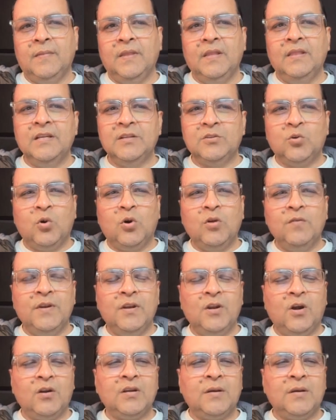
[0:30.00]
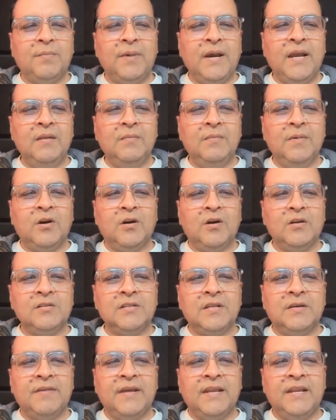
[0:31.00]
This code will not compile
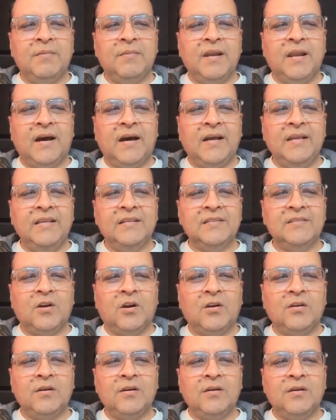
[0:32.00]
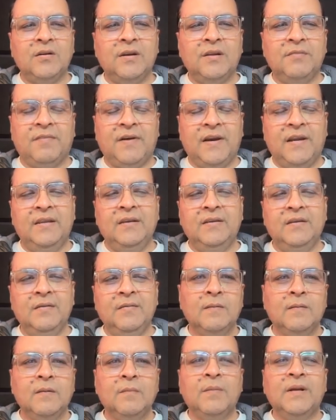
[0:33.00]
because the variable I is not defined,
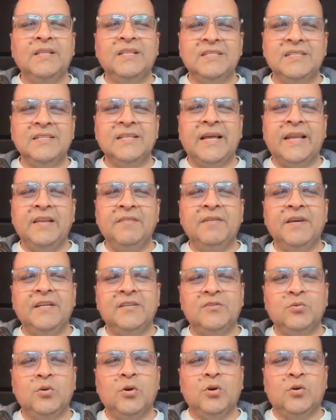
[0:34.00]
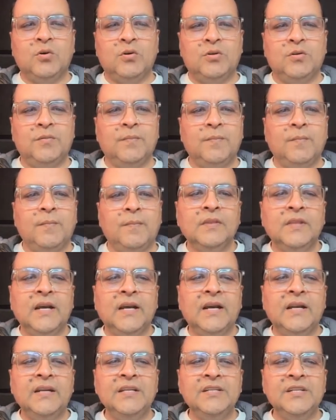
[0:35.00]
but this is anyway a pseudocode. The
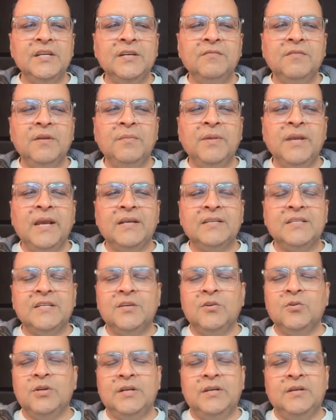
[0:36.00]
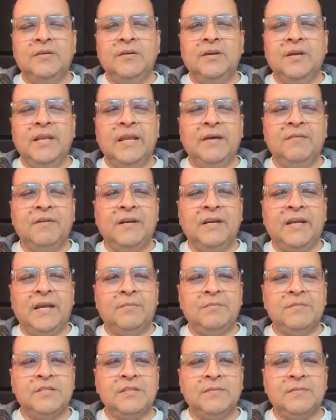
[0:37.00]
condition will be executed 11
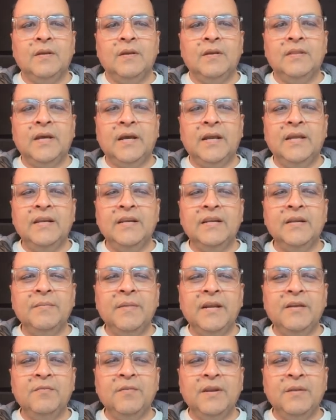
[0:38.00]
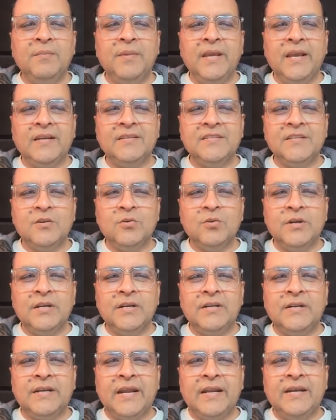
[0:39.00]
times. The increment will be
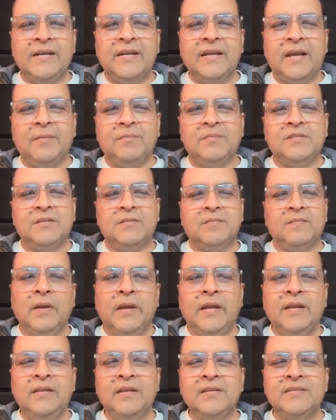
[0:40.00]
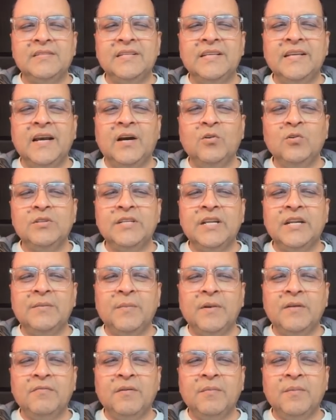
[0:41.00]
executed 10 times and the cout
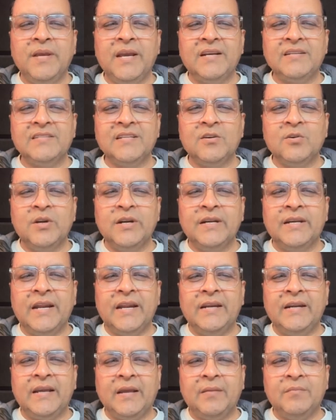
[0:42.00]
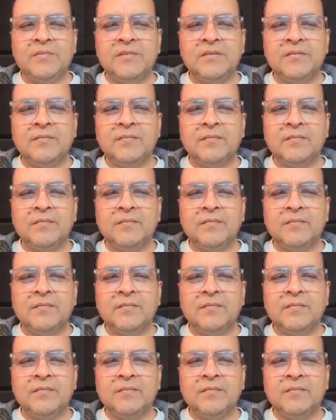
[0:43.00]
statement will be executed 10 times.